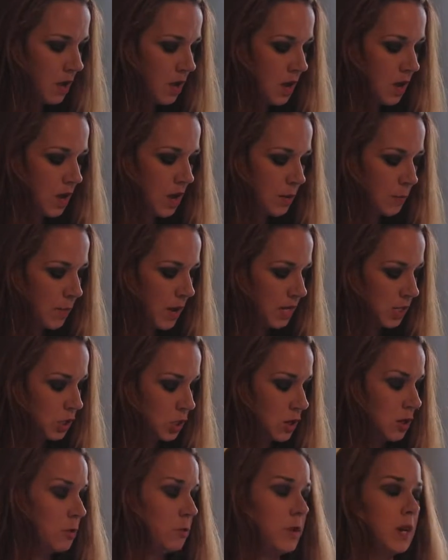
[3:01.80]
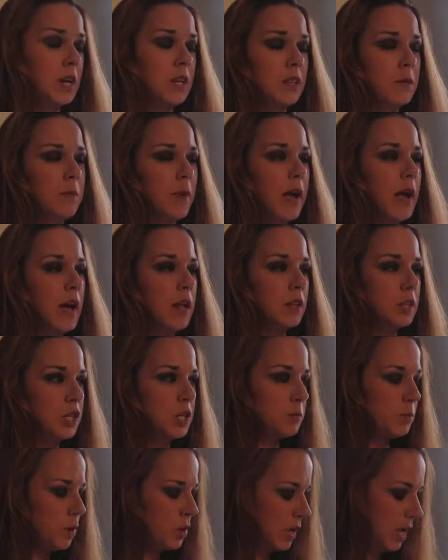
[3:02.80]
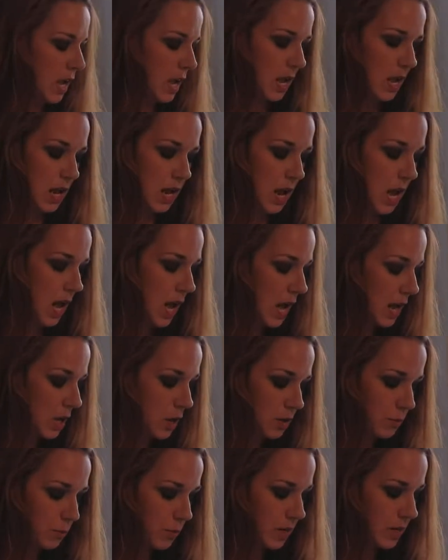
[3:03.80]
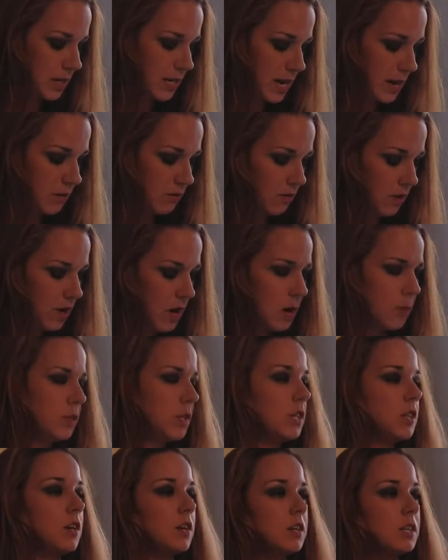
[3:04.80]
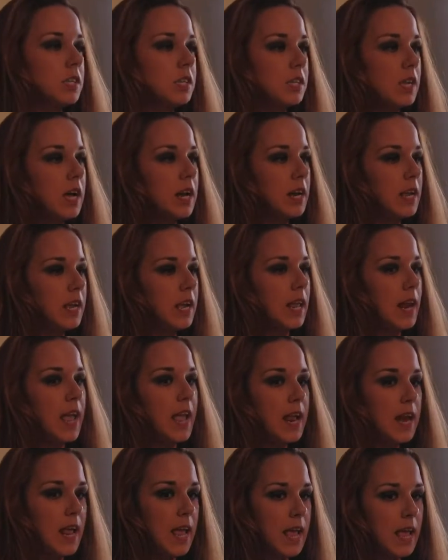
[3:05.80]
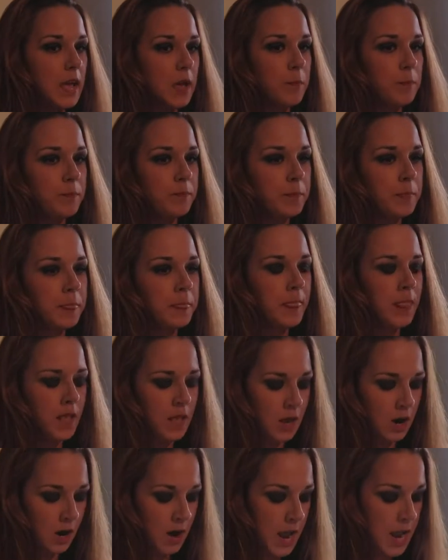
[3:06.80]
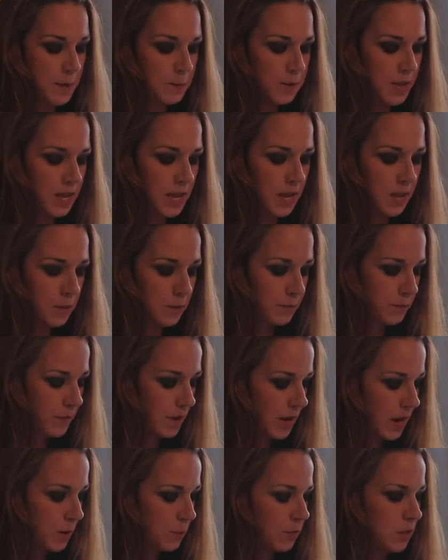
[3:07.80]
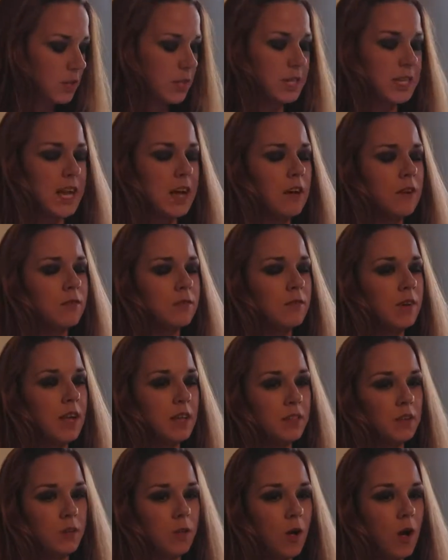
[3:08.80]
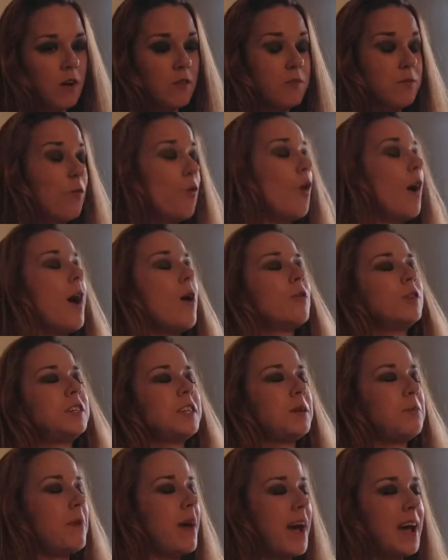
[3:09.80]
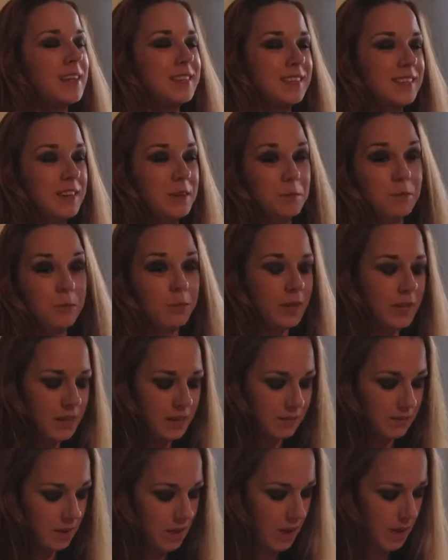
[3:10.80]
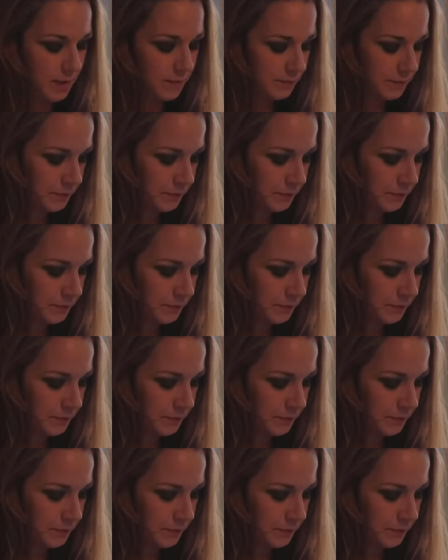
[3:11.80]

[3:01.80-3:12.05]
I started reading the biology book and I couldn't put it down. I would start studying at 8 p.m. and I would look down at the clock. 4 hours had passed in the blink of an eye.